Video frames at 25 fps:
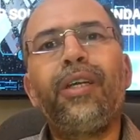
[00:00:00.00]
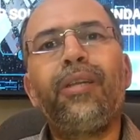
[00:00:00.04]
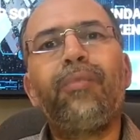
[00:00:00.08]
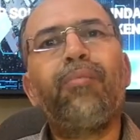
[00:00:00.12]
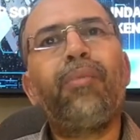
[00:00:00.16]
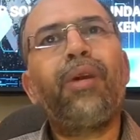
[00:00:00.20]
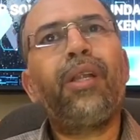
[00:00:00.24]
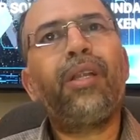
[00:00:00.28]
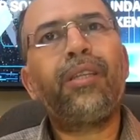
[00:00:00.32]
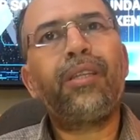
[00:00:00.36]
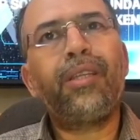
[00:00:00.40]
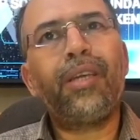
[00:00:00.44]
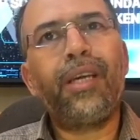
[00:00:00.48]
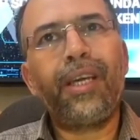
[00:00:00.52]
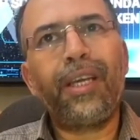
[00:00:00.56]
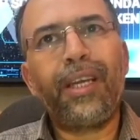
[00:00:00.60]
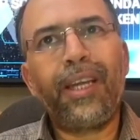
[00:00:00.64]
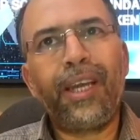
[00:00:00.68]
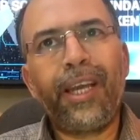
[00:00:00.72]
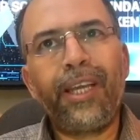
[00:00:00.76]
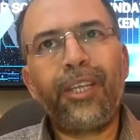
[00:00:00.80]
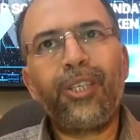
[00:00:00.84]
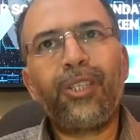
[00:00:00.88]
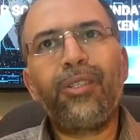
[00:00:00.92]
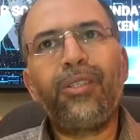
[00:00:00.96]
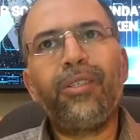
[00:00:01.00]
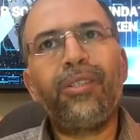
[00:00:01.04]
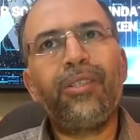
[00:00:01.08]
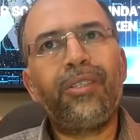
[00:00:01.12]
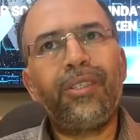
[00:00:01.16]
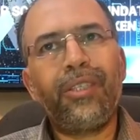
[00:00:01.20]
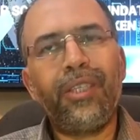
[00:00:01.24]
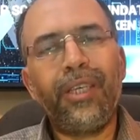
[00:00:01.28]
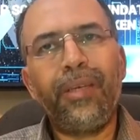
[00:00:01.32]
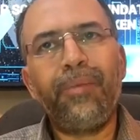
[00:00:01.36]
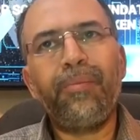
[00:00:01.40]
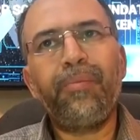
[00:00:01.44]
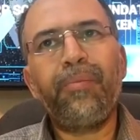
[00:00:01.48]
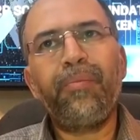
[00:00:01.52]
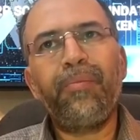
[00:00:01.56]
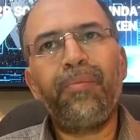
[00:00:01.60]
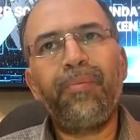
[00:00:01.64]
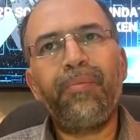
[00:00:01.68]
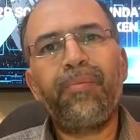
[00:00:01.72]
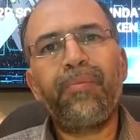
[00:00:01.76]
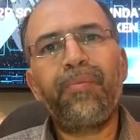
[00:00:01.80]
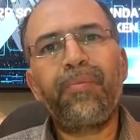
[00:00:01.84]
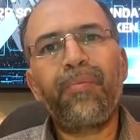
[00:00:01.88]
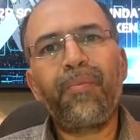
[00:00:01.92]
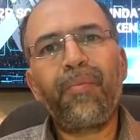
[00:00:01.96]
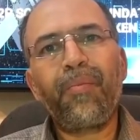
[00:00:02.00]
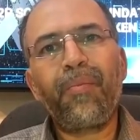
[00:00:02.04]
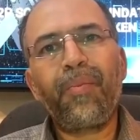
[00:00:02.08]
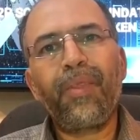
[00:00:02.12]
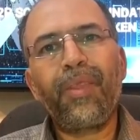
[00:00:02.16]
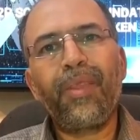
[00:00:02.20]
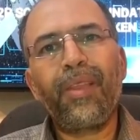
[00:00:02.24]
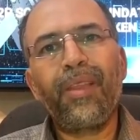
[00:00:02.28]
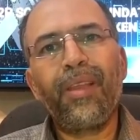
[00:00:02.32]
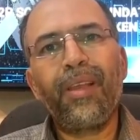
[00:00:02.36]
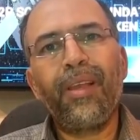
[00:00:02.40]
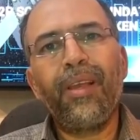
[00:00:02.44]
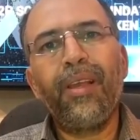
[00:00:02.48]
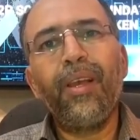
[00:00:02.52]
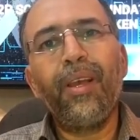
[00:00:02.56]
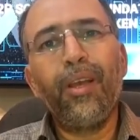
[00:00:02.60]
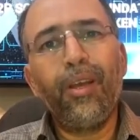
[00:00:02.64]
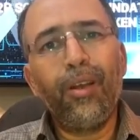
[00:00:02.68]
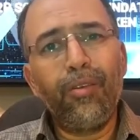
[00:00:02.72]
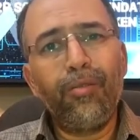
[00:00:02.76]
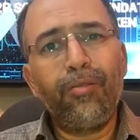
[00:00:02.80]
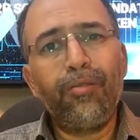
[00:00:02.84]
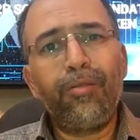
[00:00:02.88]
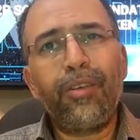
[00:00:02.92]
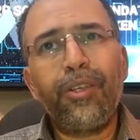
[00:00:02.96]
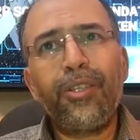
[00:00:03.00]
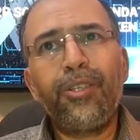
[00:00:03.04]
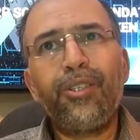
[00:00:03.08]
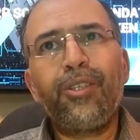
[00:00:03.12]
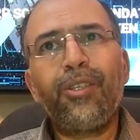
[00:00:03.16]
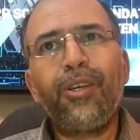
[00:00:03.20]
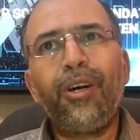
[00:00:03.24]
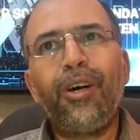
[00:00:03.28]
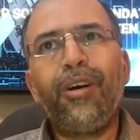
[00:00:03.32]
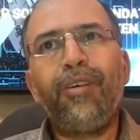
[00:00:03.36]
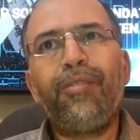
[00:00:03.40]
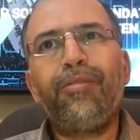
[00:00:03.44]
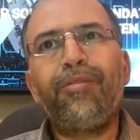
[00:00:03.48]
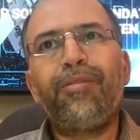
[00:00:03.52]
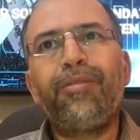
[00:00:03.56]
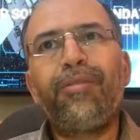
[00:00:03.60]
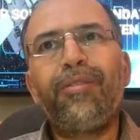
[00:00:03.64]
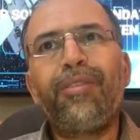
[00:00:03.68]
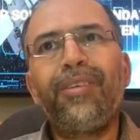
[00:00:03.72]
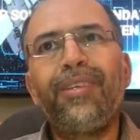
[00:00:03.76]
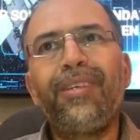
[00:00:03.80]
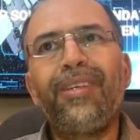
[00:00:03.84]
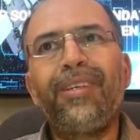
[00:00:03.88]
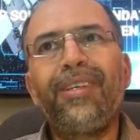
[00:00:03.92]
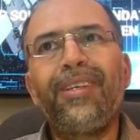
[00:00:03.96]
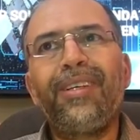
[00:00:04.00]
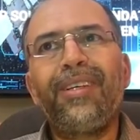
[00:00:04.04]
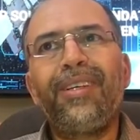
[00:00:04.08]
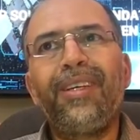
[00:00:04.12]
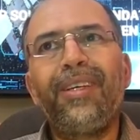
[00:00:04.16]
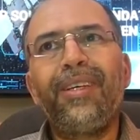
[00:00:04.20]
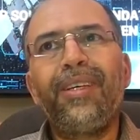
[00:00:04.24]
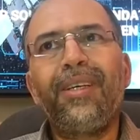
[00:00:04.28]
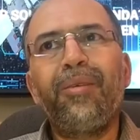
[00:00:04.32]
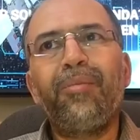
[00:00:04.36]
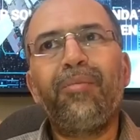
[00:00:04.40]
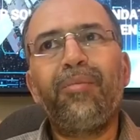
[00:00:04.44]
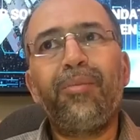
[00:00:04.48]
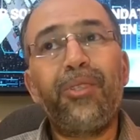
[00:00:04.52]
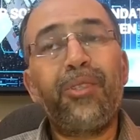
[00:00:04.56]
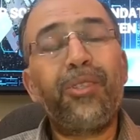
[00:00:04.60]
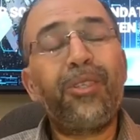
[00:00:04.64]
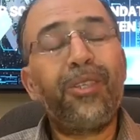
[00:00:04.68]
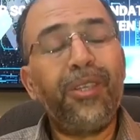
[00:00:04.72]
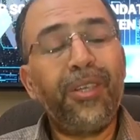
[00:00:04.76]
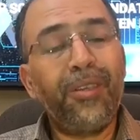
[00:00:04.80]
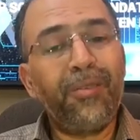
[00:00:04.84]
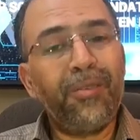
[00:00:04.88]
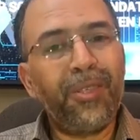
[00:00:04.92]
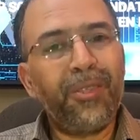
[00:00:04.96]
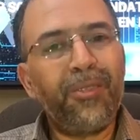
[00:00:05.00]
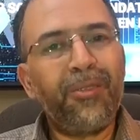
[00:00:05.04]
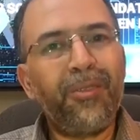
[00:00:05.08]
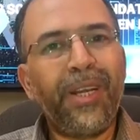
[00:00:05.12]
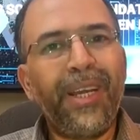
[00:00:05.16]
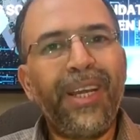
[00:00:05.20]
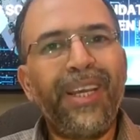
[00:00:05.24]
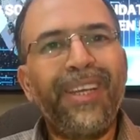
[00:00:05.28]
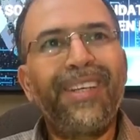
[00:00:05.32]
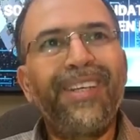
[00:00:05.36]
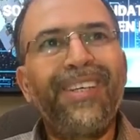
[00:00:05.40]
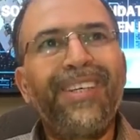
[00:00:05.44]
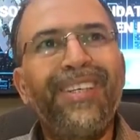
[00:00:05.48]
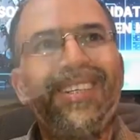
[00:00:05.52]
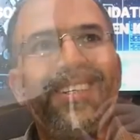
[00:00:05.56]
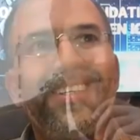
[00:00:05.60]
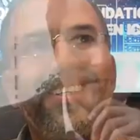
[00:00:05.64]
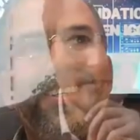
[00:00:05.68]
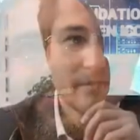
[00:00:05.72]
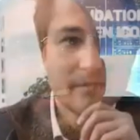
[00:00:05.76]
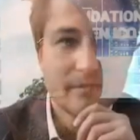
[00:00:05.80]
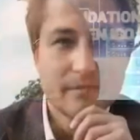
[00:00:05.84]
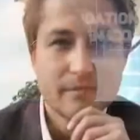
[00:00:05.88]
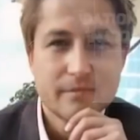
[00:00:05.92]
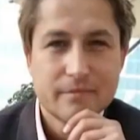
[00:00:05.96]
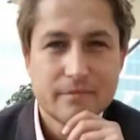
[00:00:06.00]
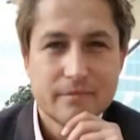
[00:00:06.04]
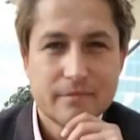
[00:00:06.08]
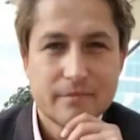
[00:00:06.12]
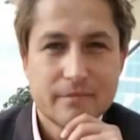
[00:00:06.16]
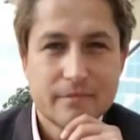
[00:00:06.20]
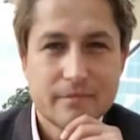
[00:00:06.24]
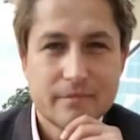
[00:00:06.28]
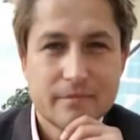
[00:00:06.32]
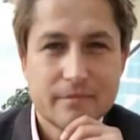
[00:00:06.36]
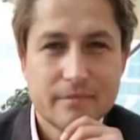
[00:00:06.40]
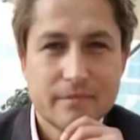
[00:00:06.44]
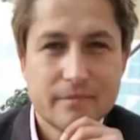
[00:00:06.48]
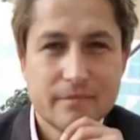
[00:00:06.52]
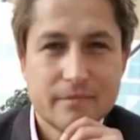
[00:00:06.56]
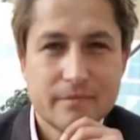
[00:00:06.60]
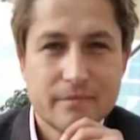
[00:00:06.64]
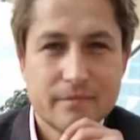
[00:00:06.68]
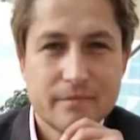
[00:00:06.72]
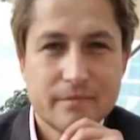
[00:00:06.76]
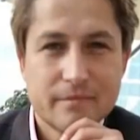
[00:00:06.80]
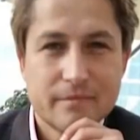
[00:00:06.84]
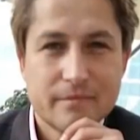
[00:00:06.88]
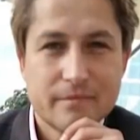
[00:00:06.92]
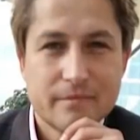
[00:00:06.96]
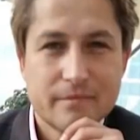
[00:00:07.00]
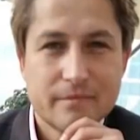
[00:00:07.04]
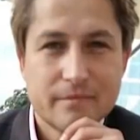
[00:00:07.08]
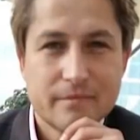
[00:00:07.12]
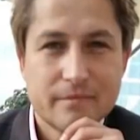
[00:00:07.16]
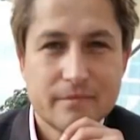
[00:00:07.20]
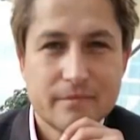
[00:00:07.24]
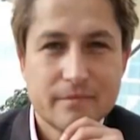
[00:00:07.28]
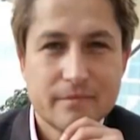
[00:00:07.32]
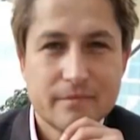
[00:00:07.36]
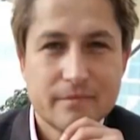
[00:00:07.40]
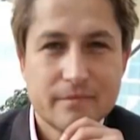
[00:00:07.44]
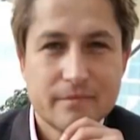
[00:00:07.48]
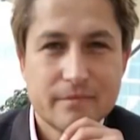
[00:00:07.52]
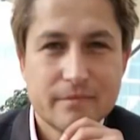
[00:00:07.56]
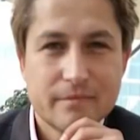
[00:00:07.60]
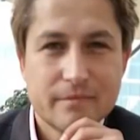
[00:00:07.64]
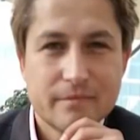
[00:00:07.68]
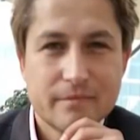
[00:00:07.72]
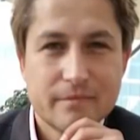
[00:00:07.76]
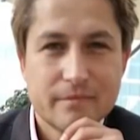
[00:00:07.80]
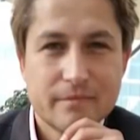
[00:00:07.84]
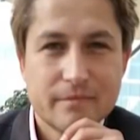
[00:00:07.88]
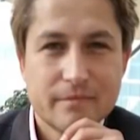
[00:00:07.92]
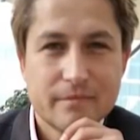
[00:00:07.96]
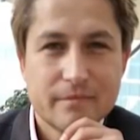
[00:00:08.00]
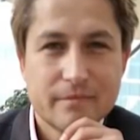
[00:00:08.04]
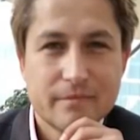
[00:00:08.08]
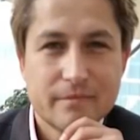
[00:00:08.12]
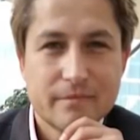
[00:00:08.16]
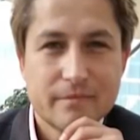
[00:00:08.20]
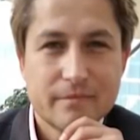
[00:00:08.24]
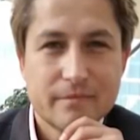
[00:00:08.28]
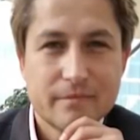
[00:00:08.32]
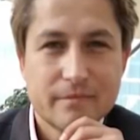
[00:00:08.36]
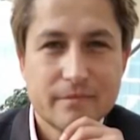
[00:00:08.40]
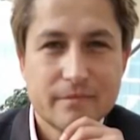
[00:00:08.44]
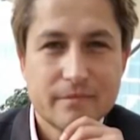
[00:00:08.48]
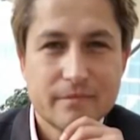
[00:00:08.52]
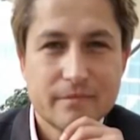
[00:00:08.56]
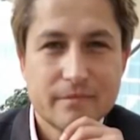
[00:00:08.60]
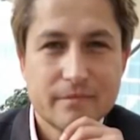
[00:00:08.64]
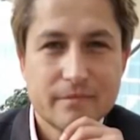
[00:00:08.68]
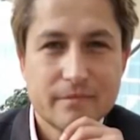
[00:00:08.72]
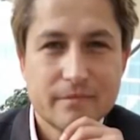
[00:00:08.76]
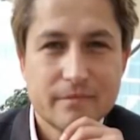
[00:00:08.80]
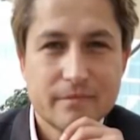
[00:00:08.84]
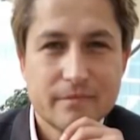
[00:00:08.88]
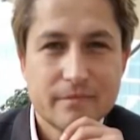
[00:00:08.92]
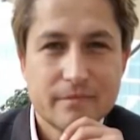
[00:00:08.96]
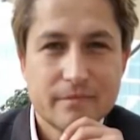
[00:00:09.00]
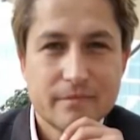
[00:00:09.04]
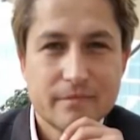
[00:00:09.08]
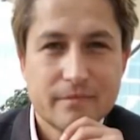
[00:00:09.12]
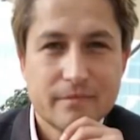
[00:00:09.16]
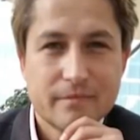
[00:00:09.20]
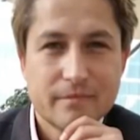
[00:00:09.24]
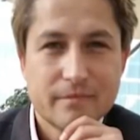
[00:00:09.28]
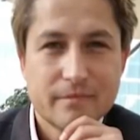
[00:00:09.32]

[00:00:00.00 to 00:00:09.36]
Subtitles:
and multinational team. First off, Mr. David Drake, who is the director on our advisory board.